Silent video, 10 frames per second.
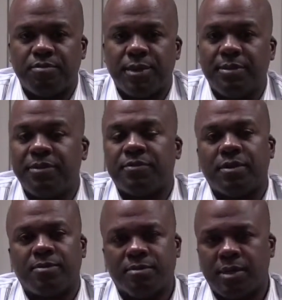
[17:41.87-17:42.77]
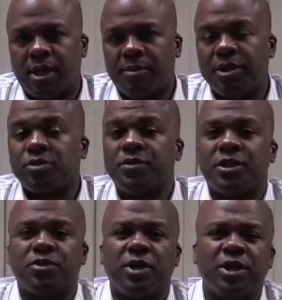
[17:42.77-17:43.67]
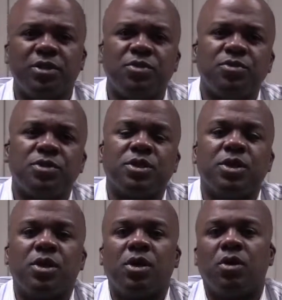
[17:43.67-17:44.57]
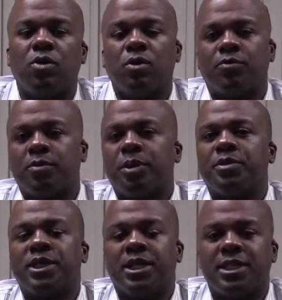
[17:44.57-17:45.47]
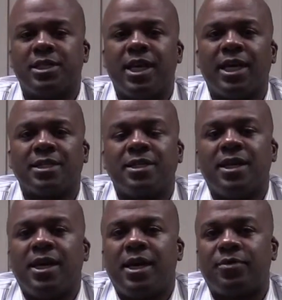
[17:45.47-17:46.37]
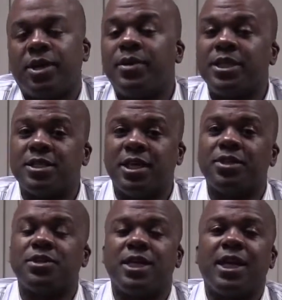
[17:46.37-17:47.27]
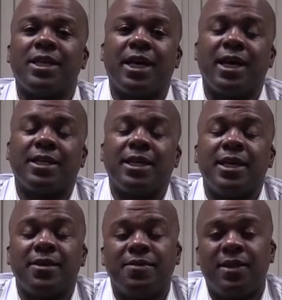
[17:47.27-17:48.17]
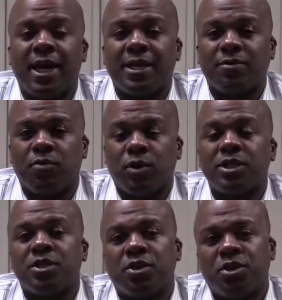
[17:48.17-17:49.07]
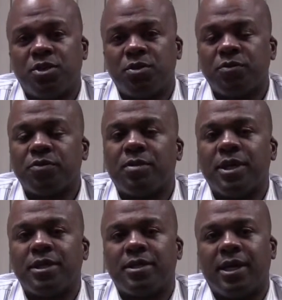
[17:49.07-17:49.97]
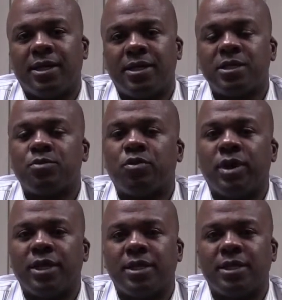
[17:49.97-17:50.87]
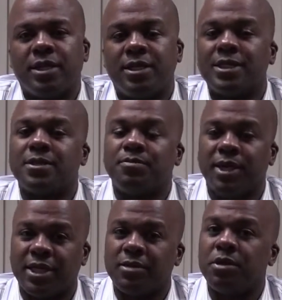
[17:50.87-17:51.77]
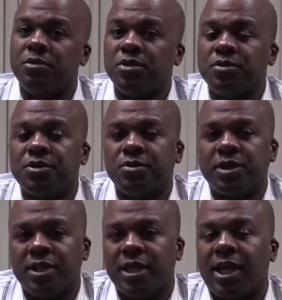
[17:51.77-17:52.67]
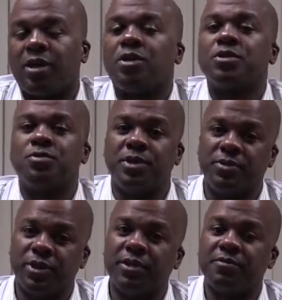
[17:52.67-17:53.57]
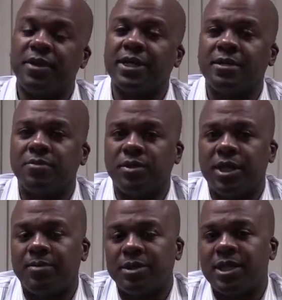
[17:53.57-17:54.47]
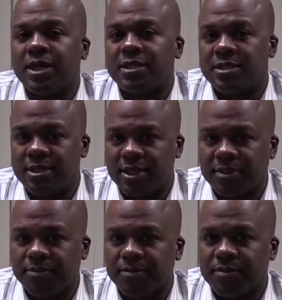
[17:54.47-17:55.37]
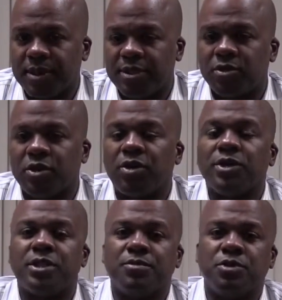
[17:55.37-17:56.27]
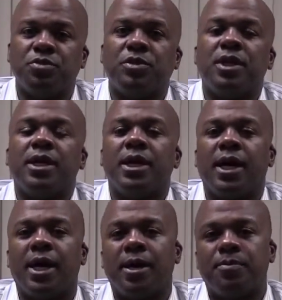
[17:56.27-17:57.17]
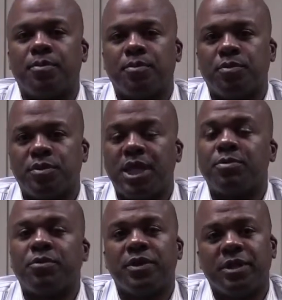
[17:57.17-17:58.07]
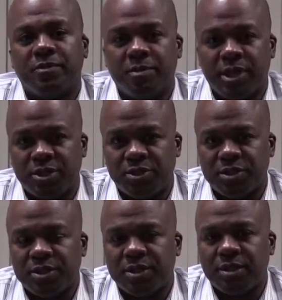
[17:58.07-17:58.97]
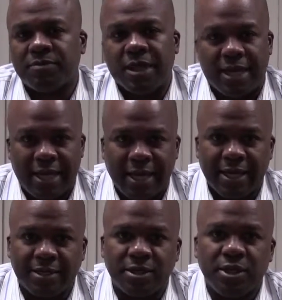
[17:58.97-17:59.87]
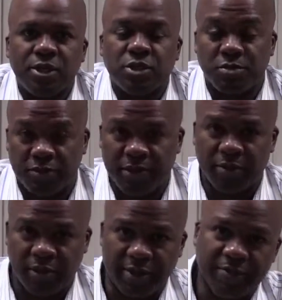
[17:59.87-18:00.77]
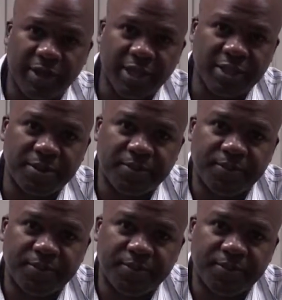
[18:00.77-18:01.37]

maybe from uh, intravenous drug use or from unprotected sex, and for that patient to understand that that once they're cured from it at this point, it doesn't make them immune to it and that they can also be reinfected with hepatitis C and to encourage them to um, take preventative measures if they can to prevent reinfection.